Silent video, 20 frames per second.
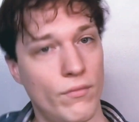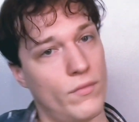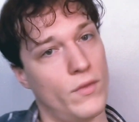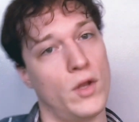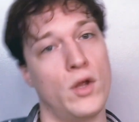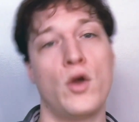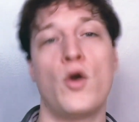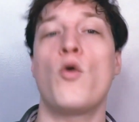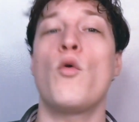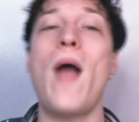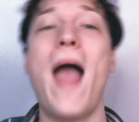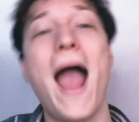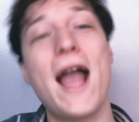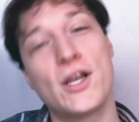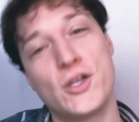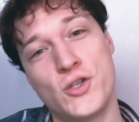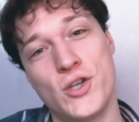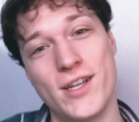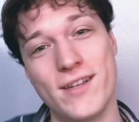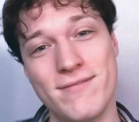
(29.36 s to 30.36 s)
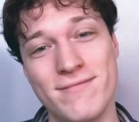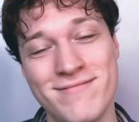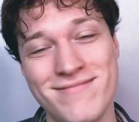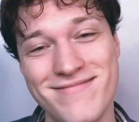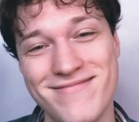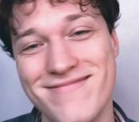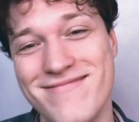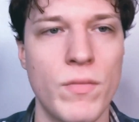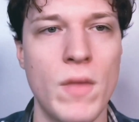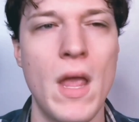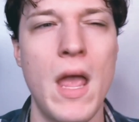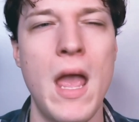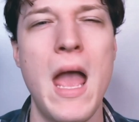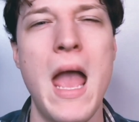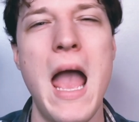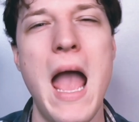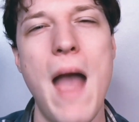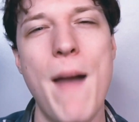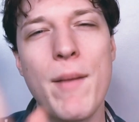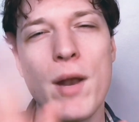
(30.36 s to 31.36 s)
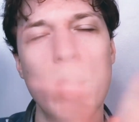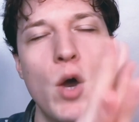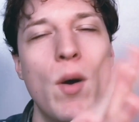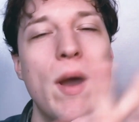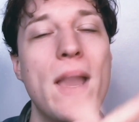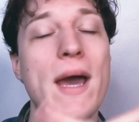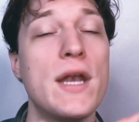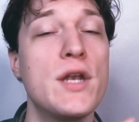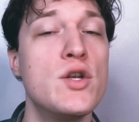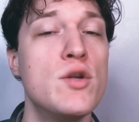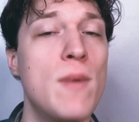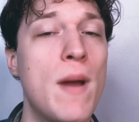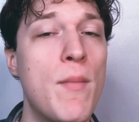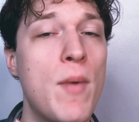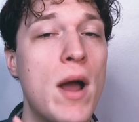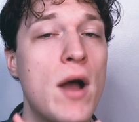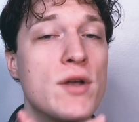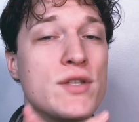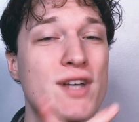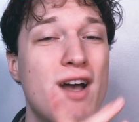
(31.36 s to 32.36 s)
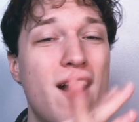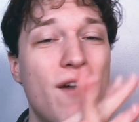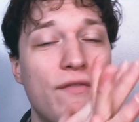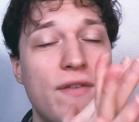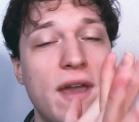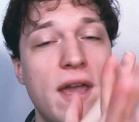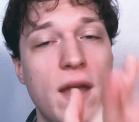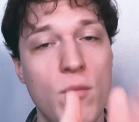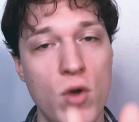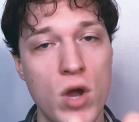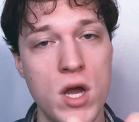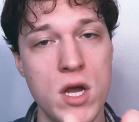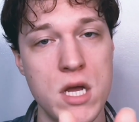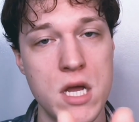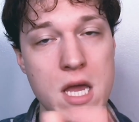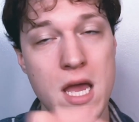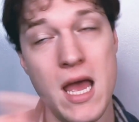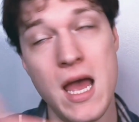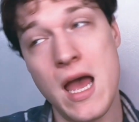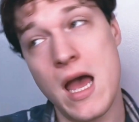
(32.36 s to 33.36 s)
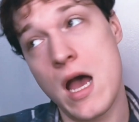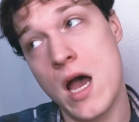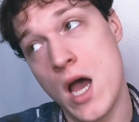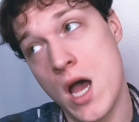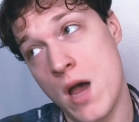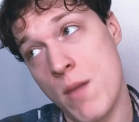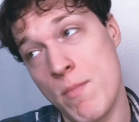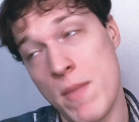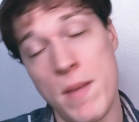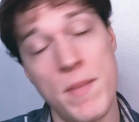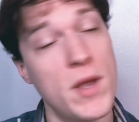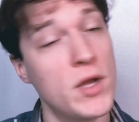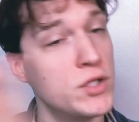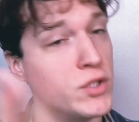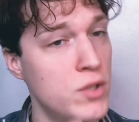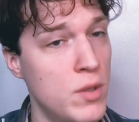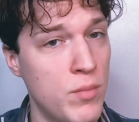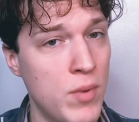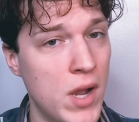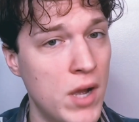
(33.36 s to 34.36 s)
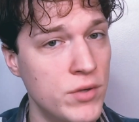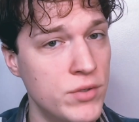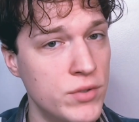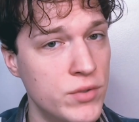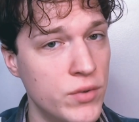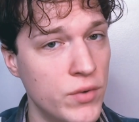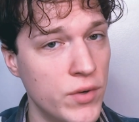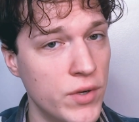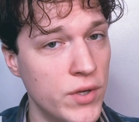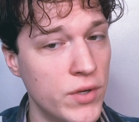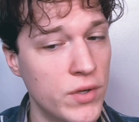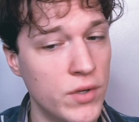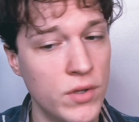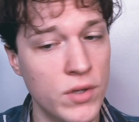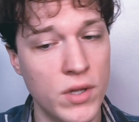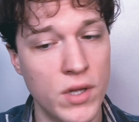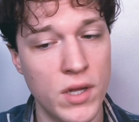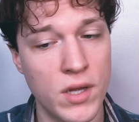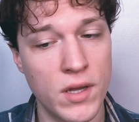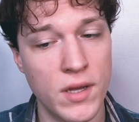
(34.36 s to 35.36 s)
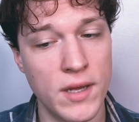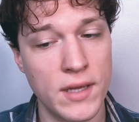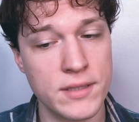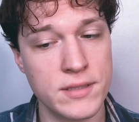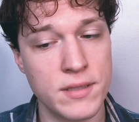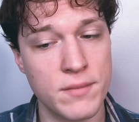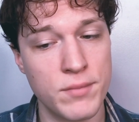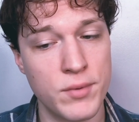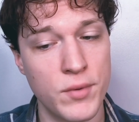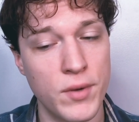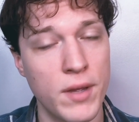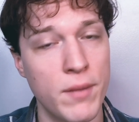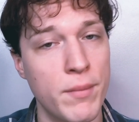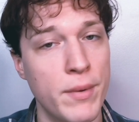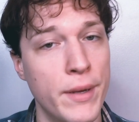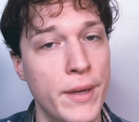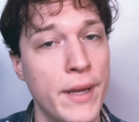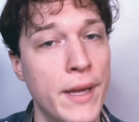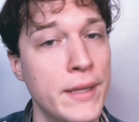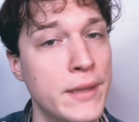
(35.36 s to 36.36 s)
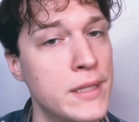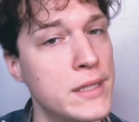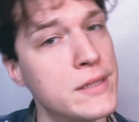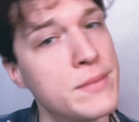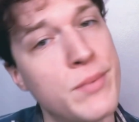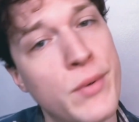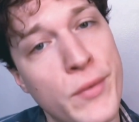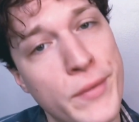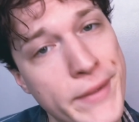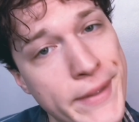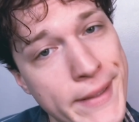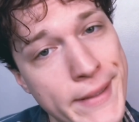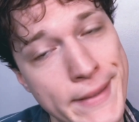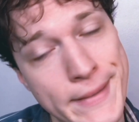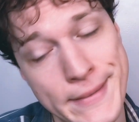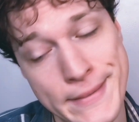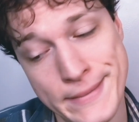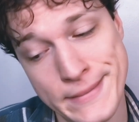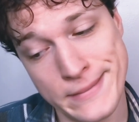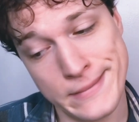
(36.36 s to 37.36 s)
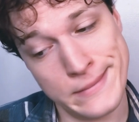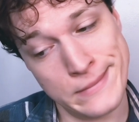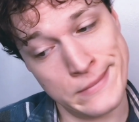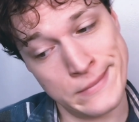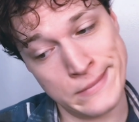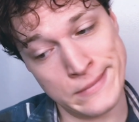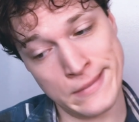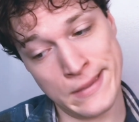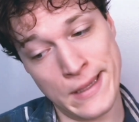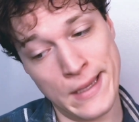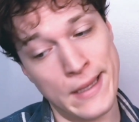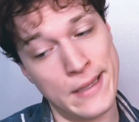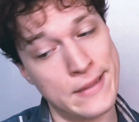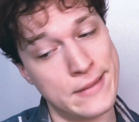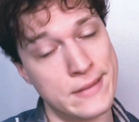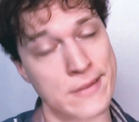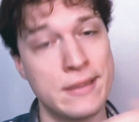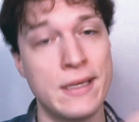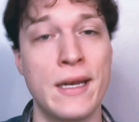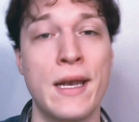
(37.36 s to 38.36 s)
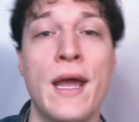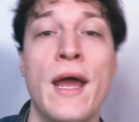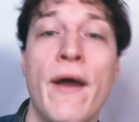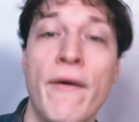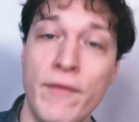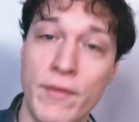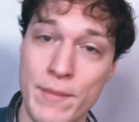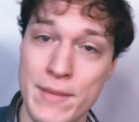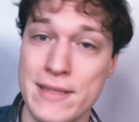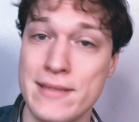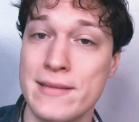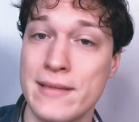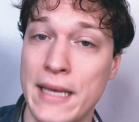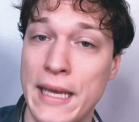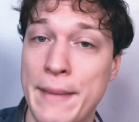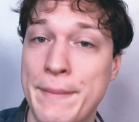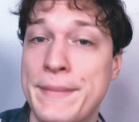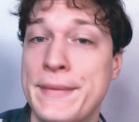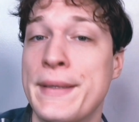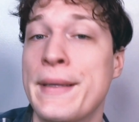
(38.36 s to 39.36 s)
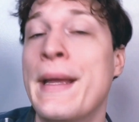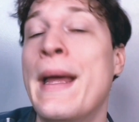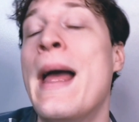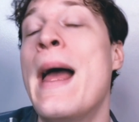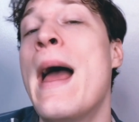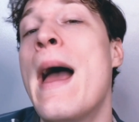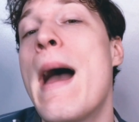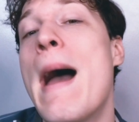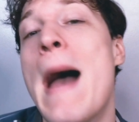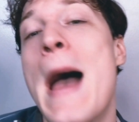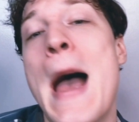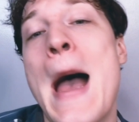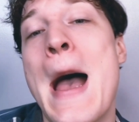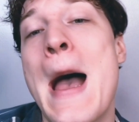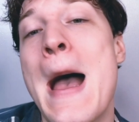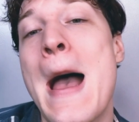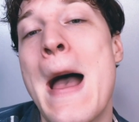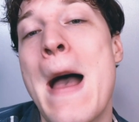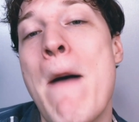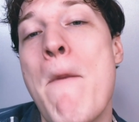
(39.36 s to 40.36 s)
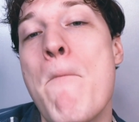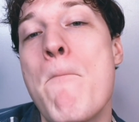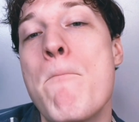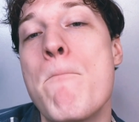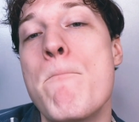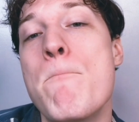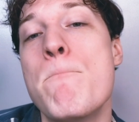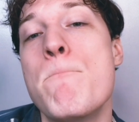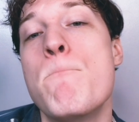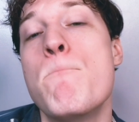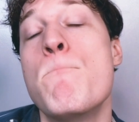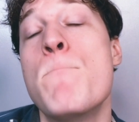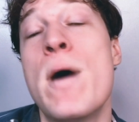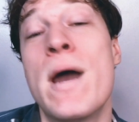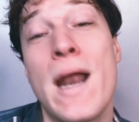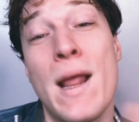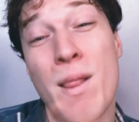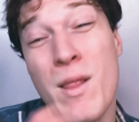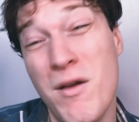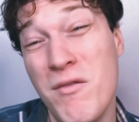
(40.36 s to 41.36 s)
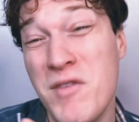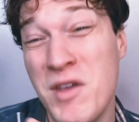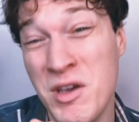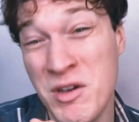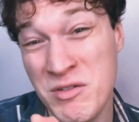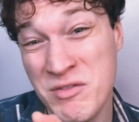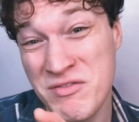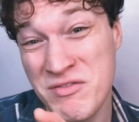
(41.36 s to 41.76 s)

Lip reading: Correction. I'm gonna go ahead and do my brows off camera. Maybe I'll do a brow tutorial at some point, but at this point, it's gonna have to be skipped. But I love you.